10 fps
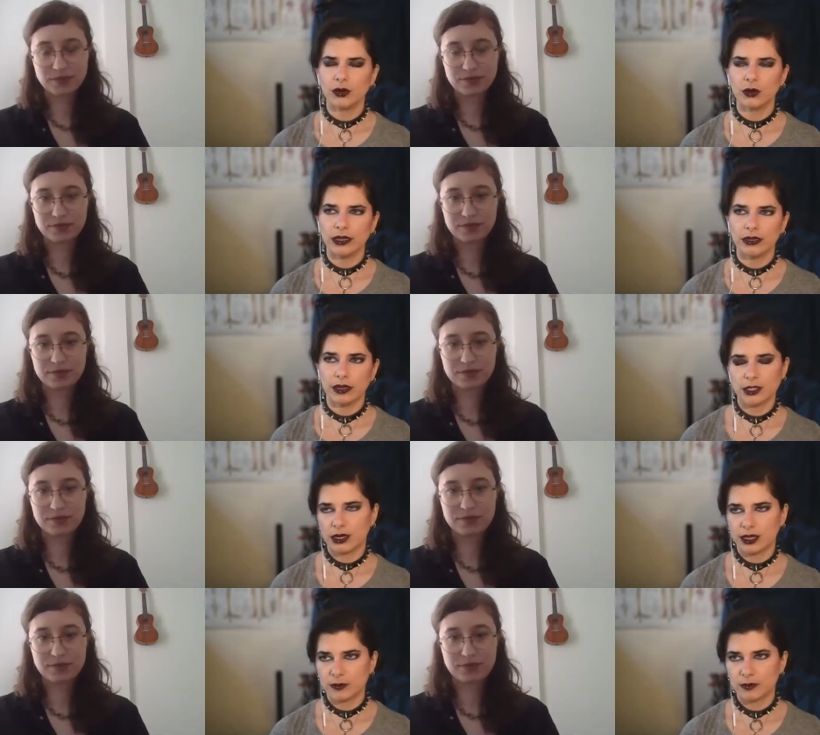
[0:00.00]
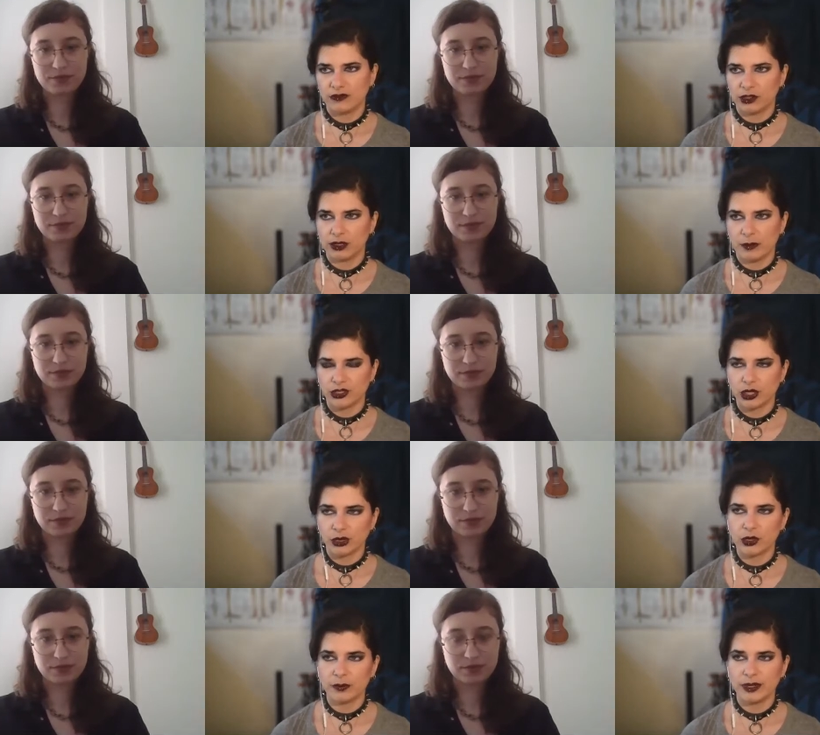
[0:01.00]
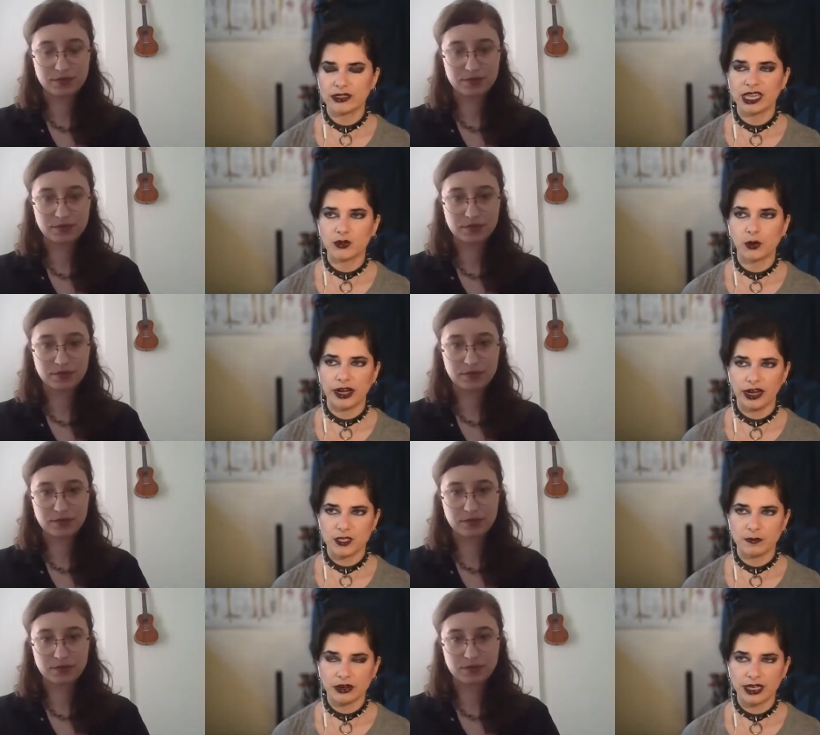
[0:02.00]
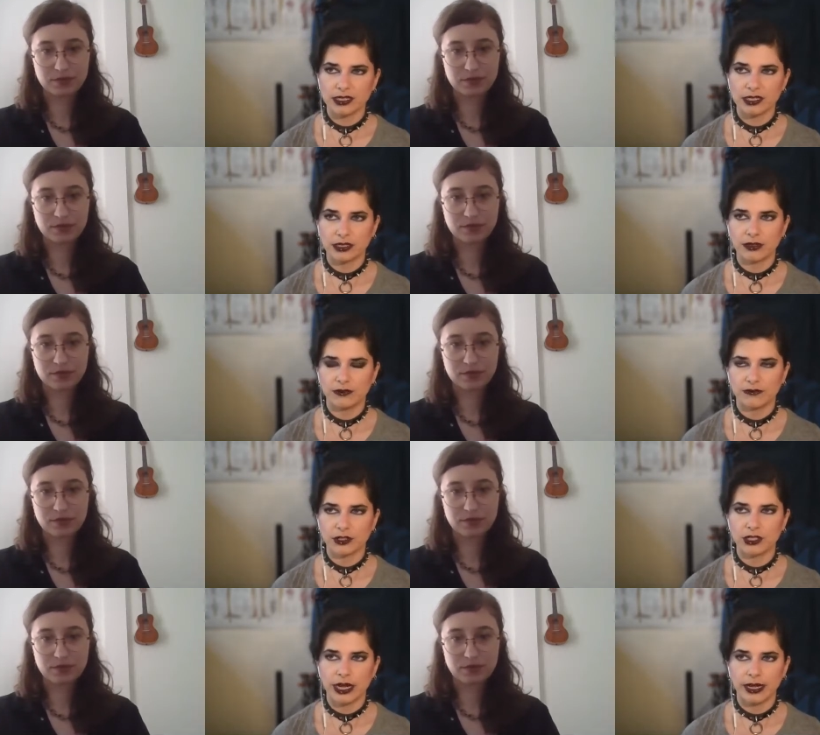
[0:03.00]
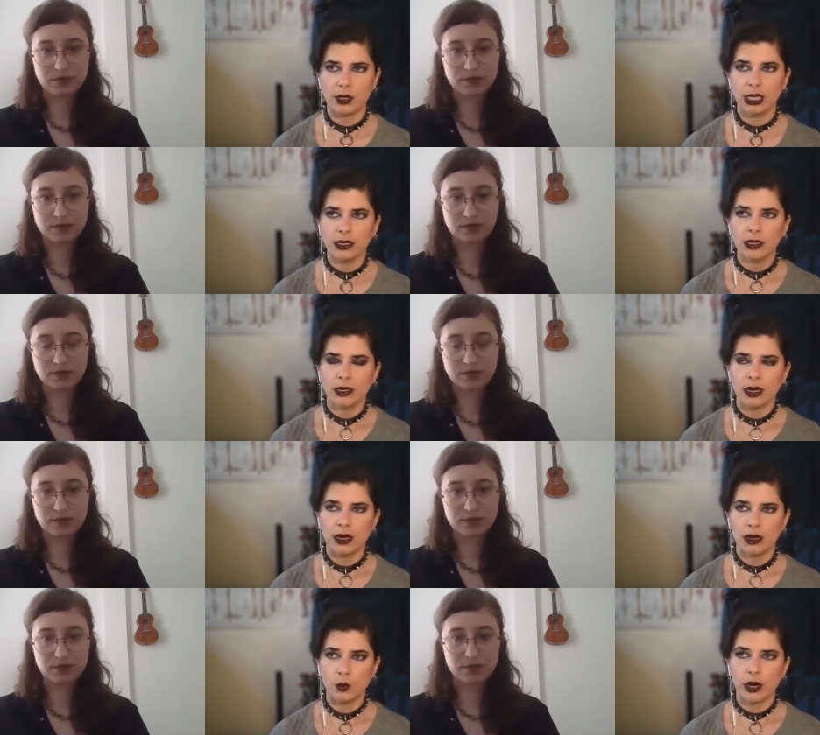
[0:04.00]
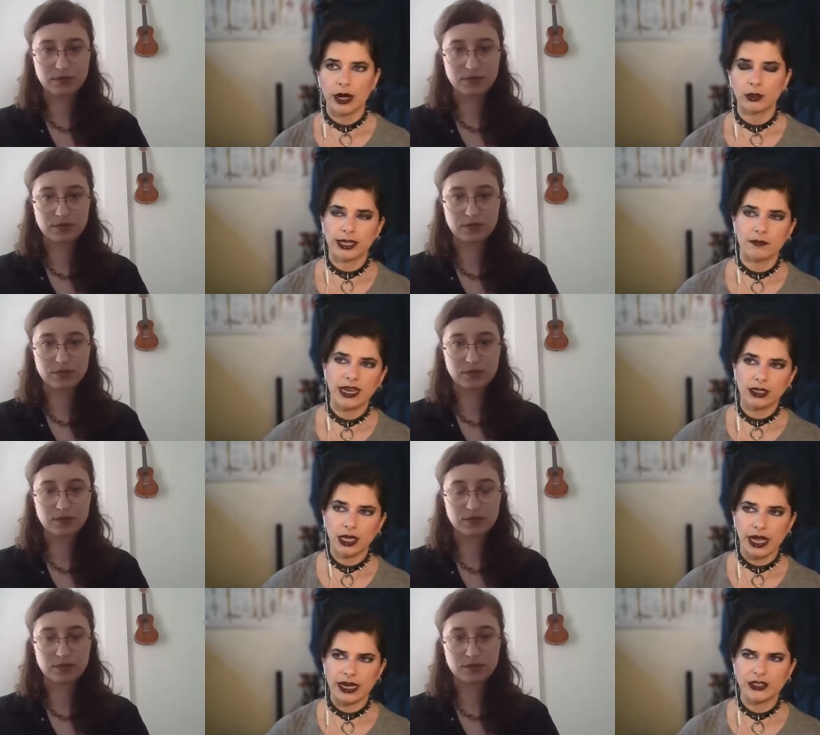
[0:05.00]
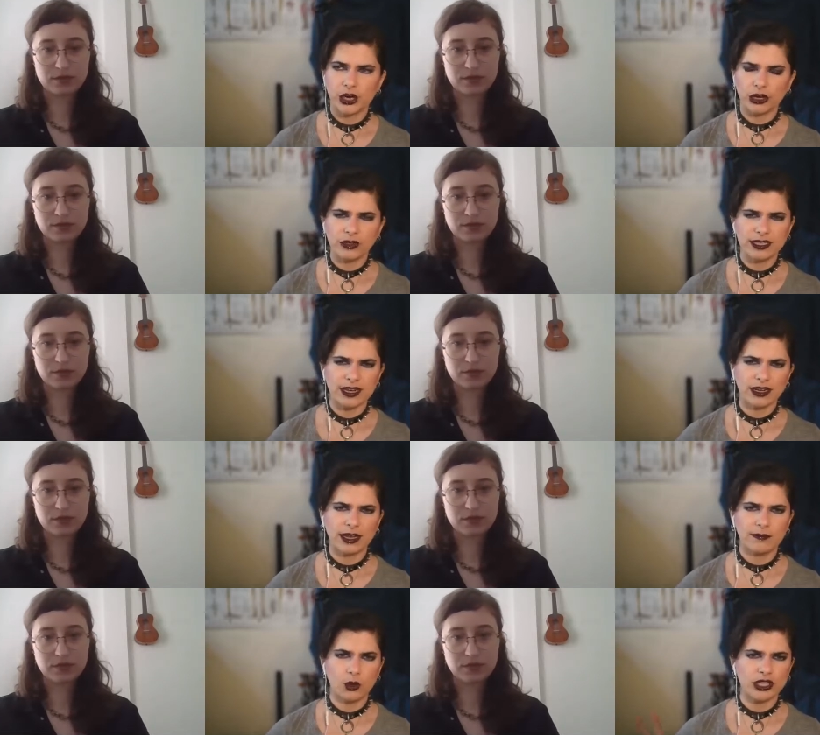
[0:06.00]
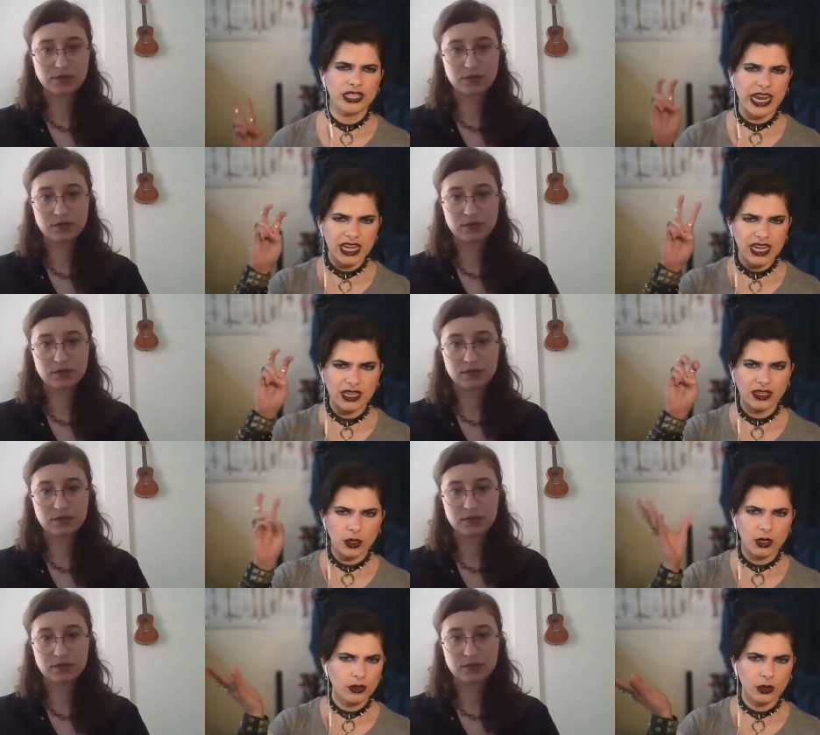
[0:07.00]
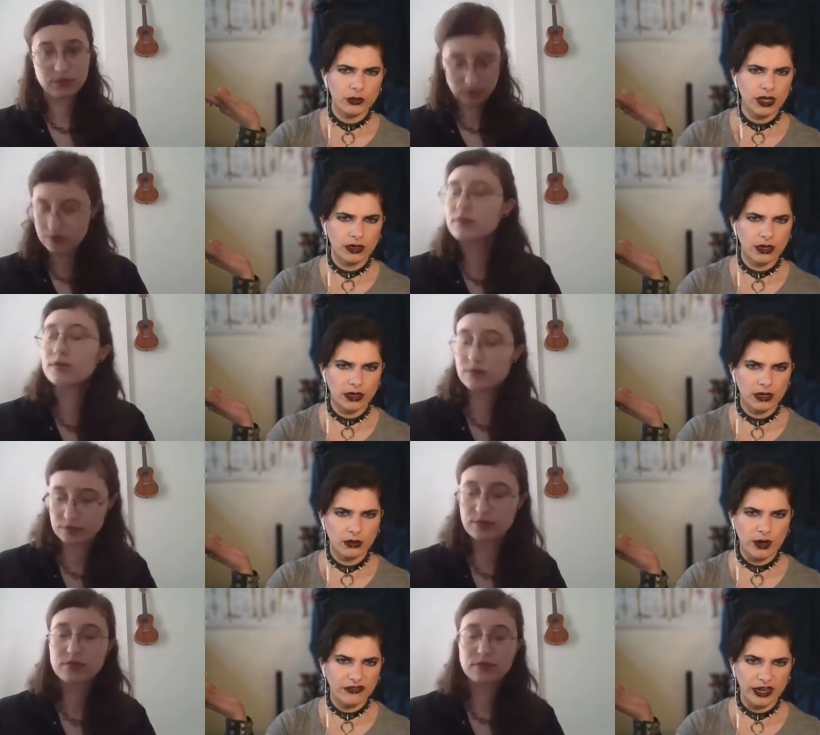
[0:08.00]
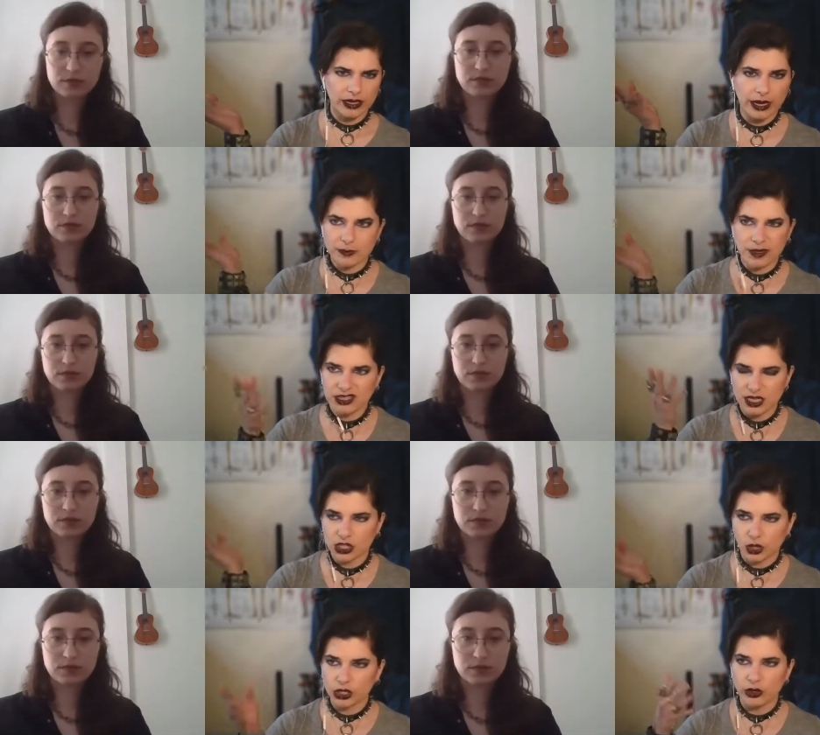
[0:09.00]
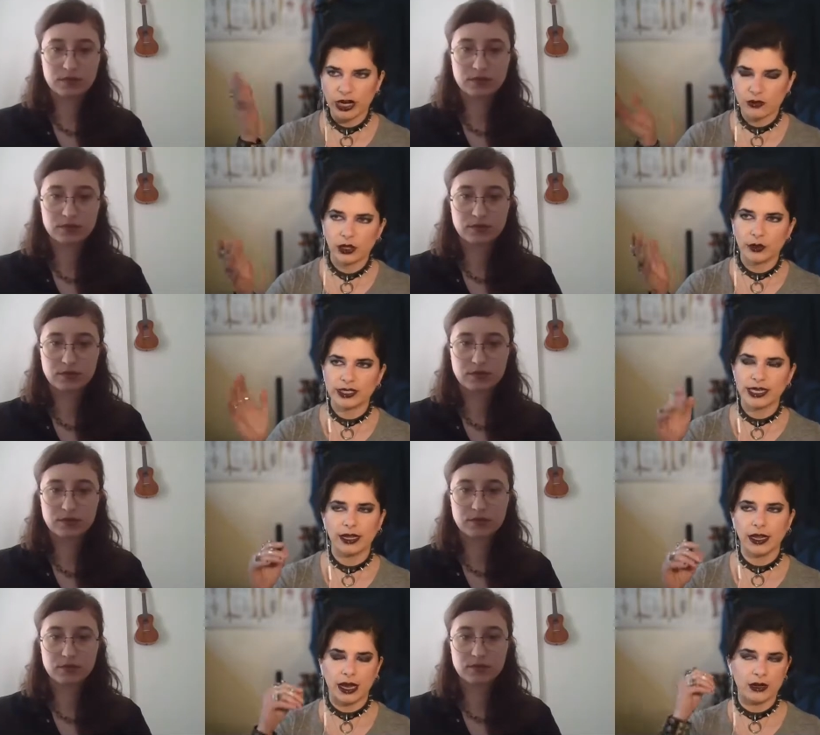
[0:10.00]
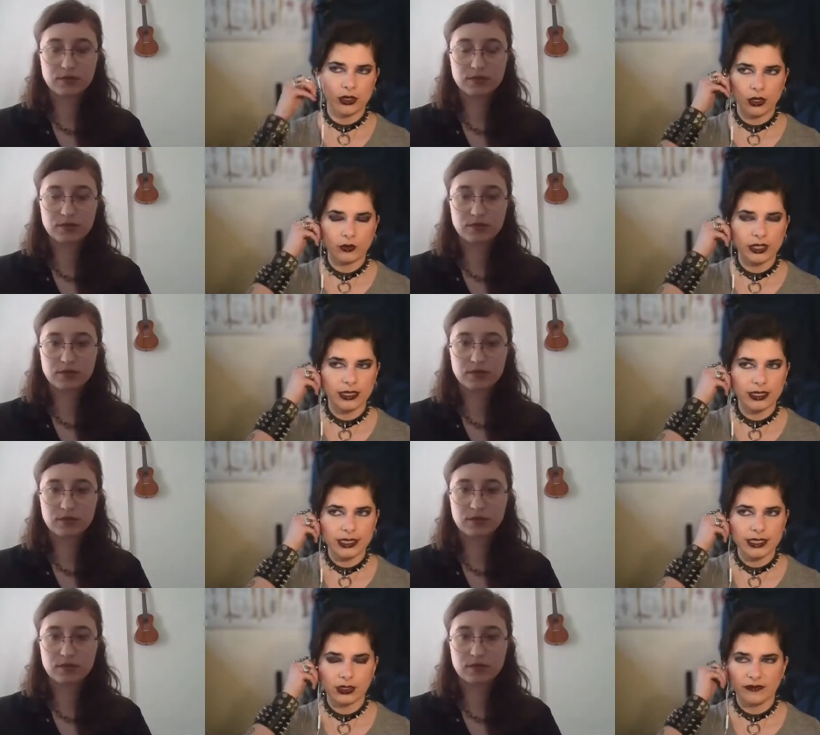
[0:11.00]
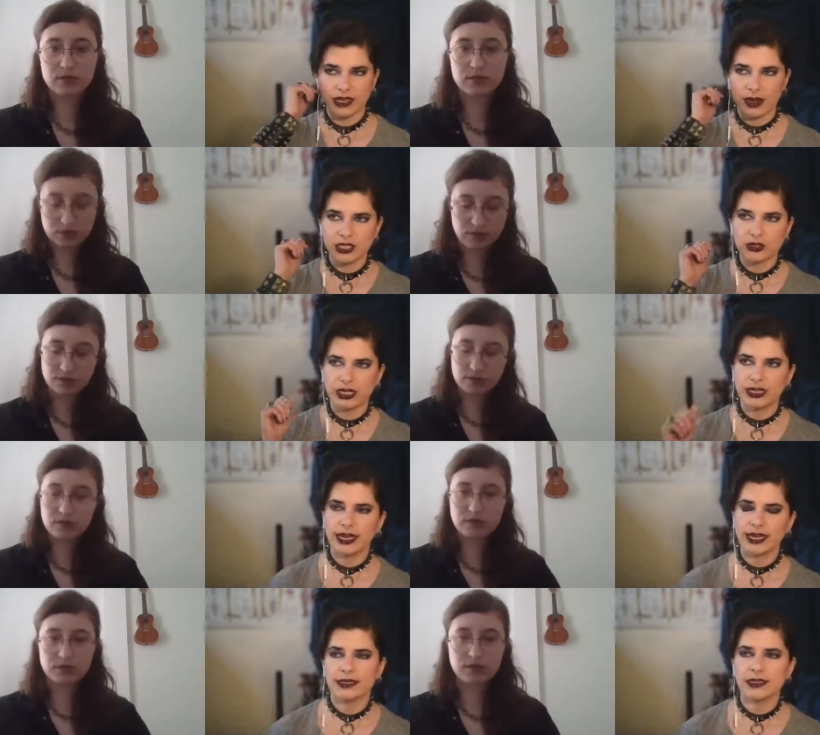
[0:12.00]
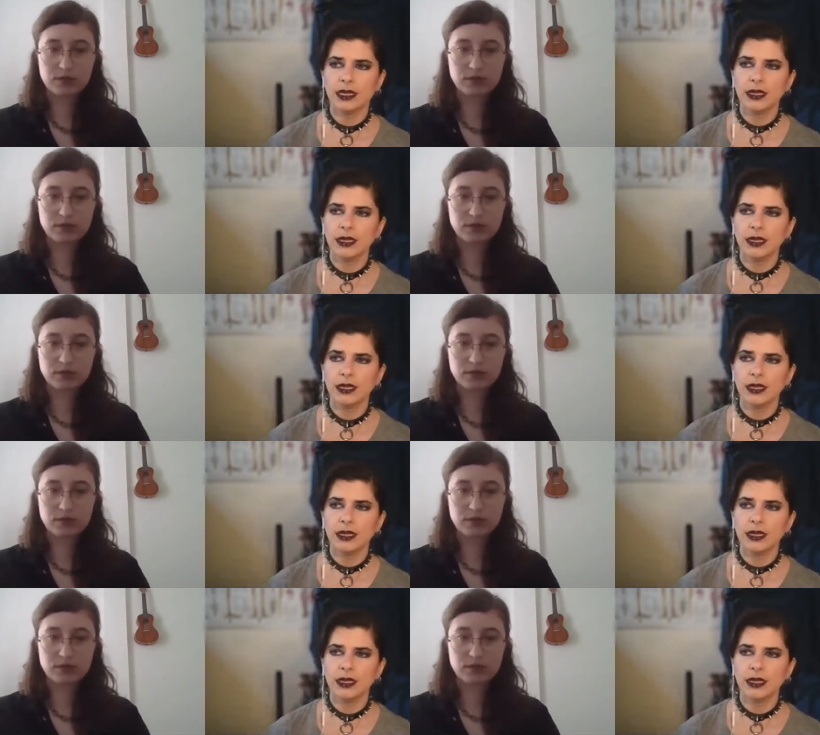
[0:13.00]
Speaker 1: and I'm talking specifically about charcoal because that's where I experienced it the first time. Uh, where I would like make a line, and charcoal is kind of like more stainy, quote unquote, than uh, graphite. I guess because it's darker. I don't know exact. I don't know really the detail of the chemistry in that case.